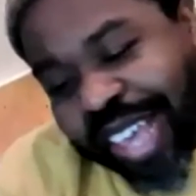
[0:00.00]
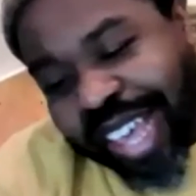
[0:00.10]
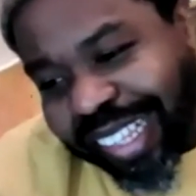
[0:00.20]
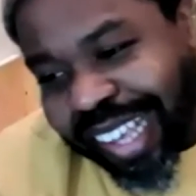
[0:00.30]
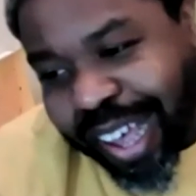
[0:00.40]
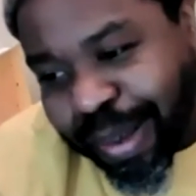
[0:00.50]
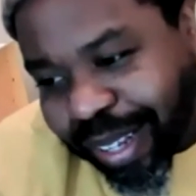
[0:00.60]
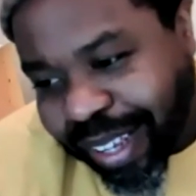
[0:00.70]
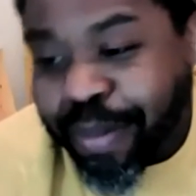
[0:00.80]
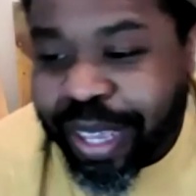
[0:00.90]
that's
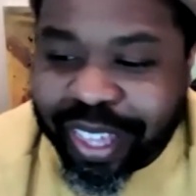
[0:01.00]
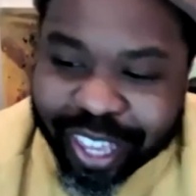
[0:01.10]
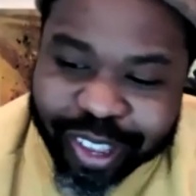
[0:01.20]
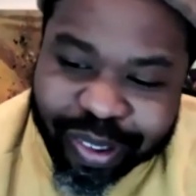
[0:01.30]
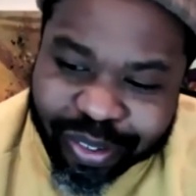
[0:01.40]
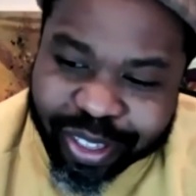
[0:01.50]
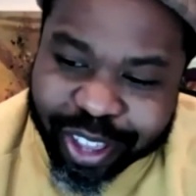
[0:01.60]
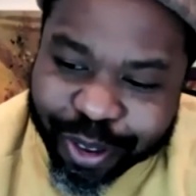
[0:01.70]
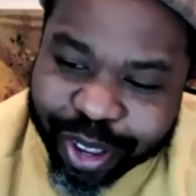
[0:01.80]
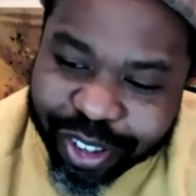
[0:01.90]
complicated. I mean, thank you for
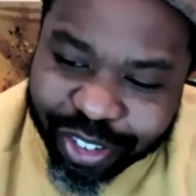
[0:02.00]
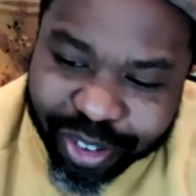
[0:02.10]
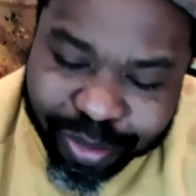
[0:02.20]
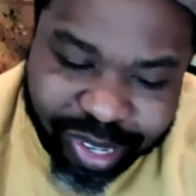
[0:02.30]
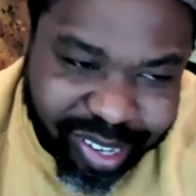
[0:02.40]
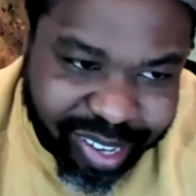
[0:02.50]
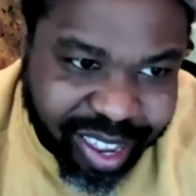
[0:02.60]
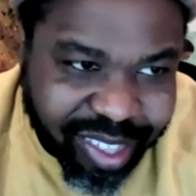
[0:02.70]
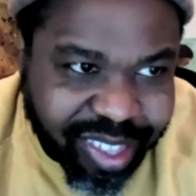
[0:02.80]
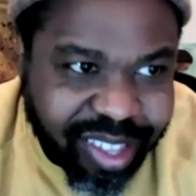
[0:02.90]
that question, Malay.
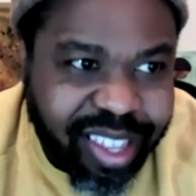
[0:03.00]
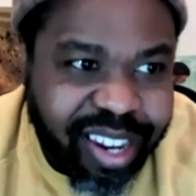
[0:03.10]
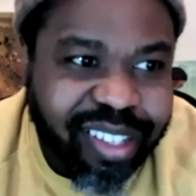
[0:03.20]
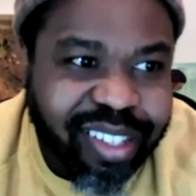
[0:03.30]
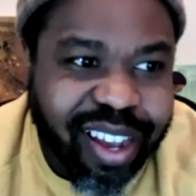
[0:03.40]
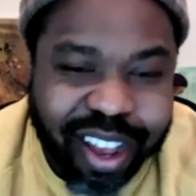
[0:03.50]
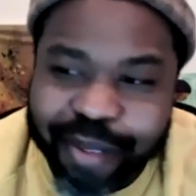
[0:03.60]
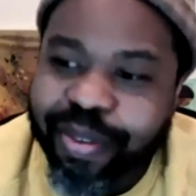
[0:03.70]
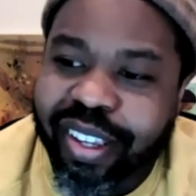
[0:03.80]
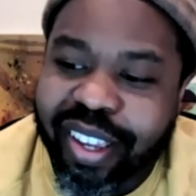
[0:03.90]
I think that it's
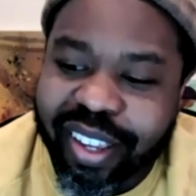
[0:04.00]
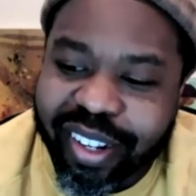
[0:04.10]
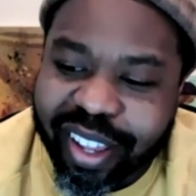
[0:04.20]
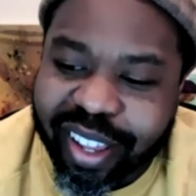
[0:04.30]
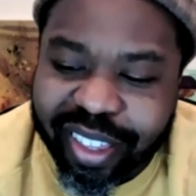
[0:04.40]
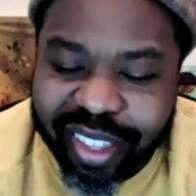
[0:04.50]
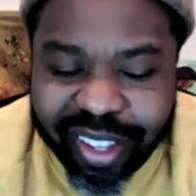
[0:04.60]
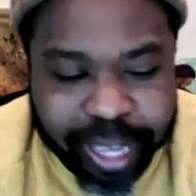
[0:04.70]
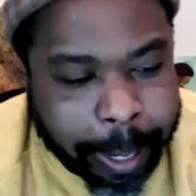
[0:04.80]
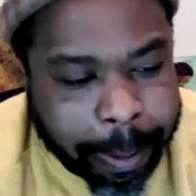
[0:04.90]
complicated.
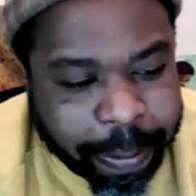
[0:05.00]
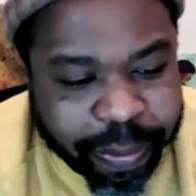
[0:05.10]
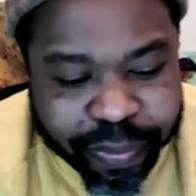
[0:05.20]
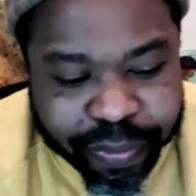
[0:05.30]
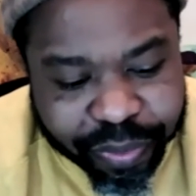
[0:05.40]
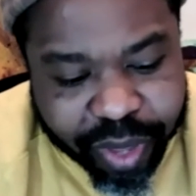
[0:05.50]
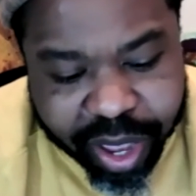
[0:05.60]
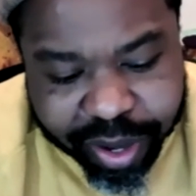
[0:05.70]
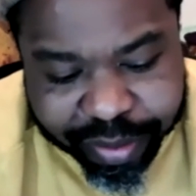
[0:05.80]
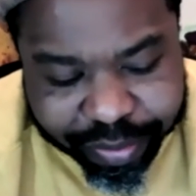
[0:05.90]

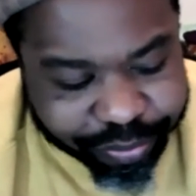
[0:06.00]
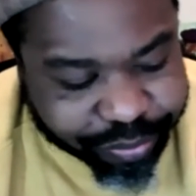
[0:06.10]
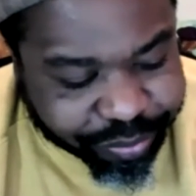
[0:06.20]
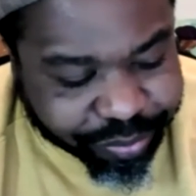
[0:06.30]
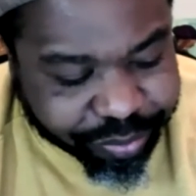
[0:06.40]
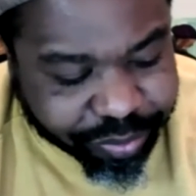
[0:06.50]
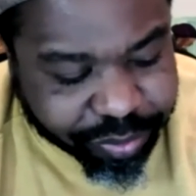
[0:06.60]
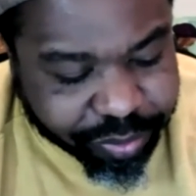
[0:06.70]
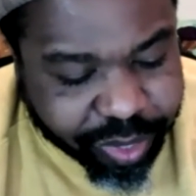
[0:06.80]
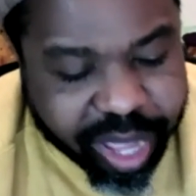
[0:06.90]
Um,
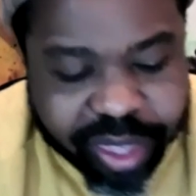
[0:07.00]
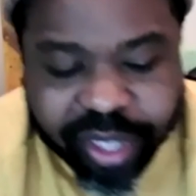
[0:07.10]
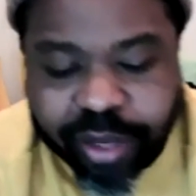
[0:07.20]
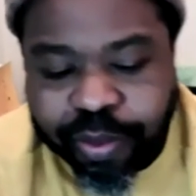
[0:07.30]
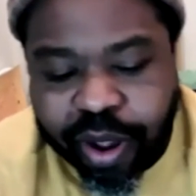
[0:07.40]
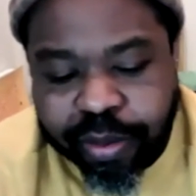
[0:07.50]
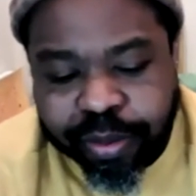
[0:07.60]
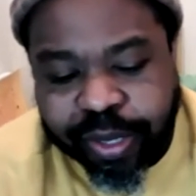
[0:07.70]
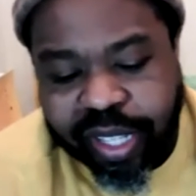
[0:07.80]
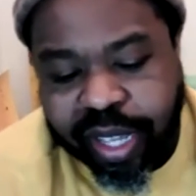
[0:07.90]
I think the problem
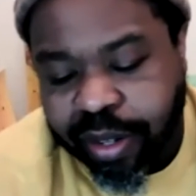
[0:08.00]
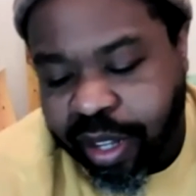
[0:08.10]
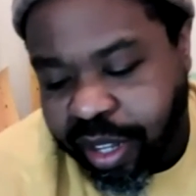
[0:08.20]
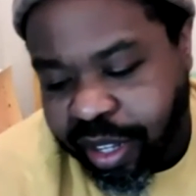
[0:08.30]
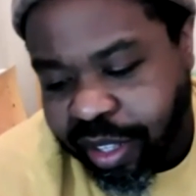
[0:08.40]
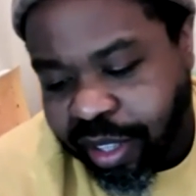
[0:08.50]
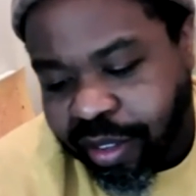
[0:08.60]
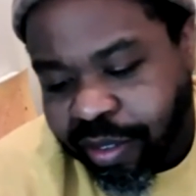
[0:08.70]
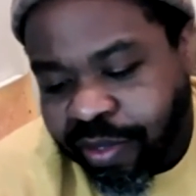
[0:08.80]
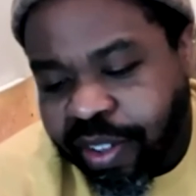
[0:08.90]
is that
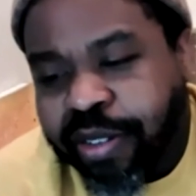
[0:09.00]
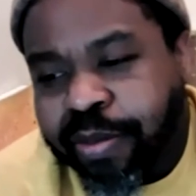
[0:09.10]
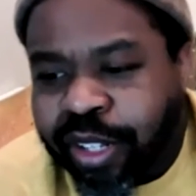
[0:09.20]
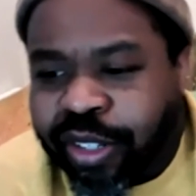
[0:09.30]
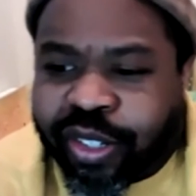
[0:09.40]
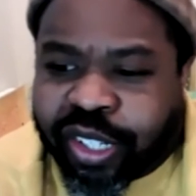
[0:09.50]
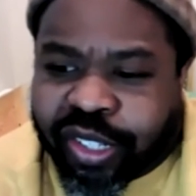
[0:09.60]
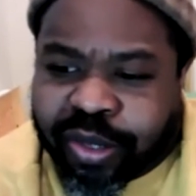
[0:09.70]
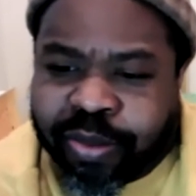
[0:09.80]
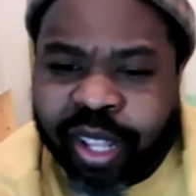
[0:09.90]

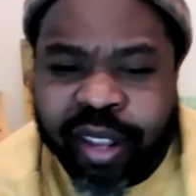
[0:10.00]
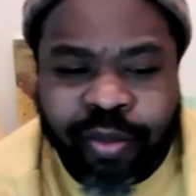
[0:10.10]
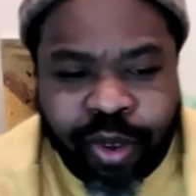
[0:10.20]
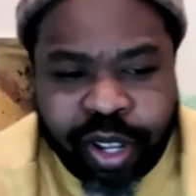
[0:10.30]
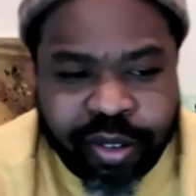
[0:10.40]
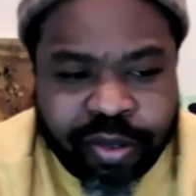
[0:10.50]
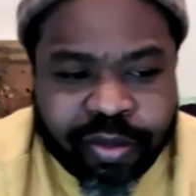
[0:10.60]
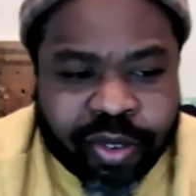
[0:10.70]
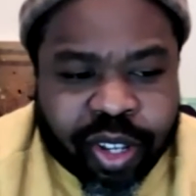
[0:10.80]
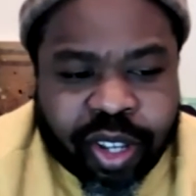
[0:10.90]
fundamentalism, that
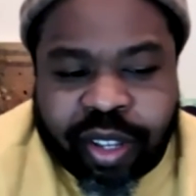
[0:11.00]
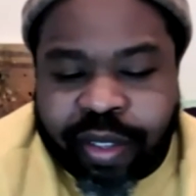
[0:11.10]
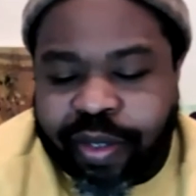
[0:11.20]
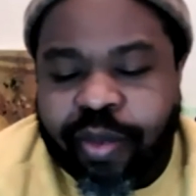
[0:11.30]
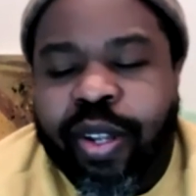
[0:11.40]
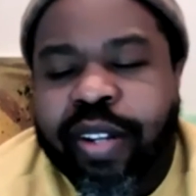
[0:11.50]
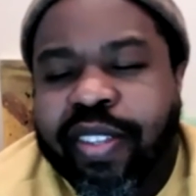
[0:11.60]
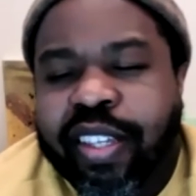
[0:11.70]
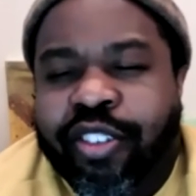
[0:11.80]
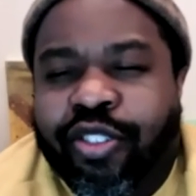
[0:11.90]
one of
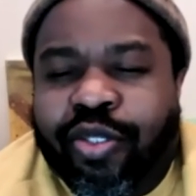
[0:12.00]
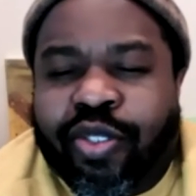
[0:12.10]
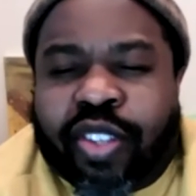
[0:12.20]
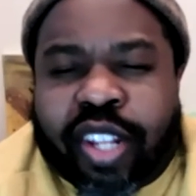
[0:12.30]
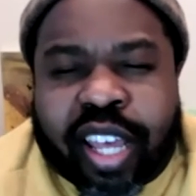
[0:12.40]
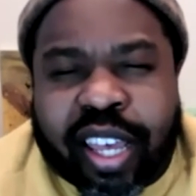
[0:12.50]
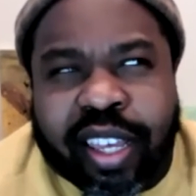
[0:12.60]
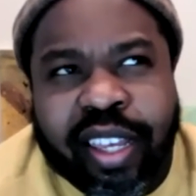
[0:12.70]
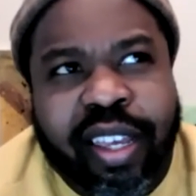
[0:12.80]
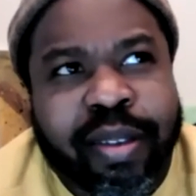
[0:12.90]
the issues that
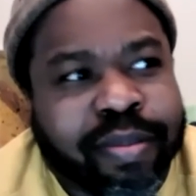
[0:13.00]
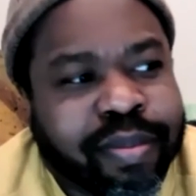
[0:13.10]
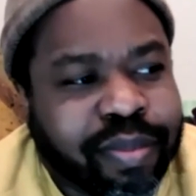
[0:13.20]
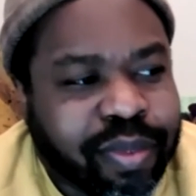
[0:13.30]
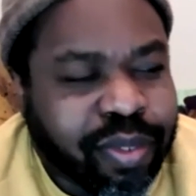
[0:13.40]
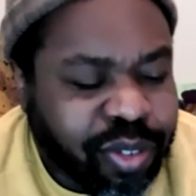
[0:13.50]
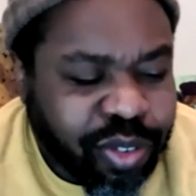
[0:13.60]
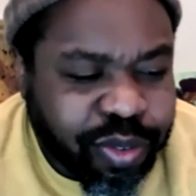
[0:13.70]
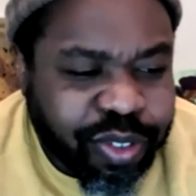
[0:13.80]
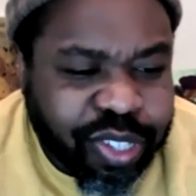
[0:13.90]
I am
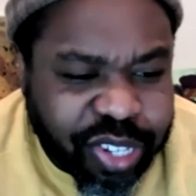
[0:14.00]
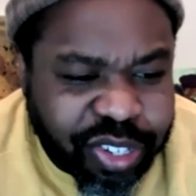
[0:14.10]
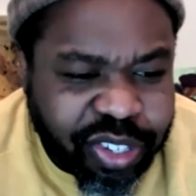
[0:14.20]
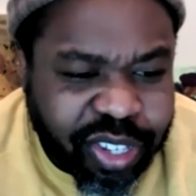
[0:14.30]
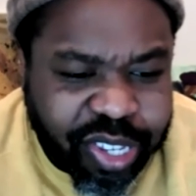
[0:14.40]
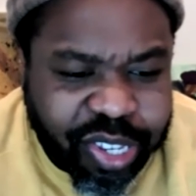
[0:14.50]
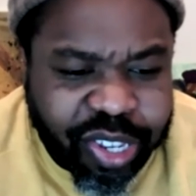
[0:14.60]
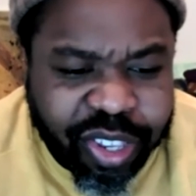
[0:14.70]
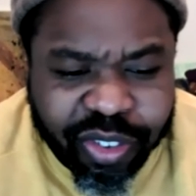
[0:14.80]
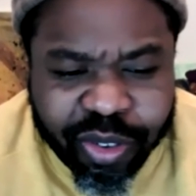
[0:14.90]
sort of sensing
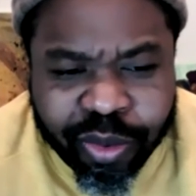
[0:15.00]
is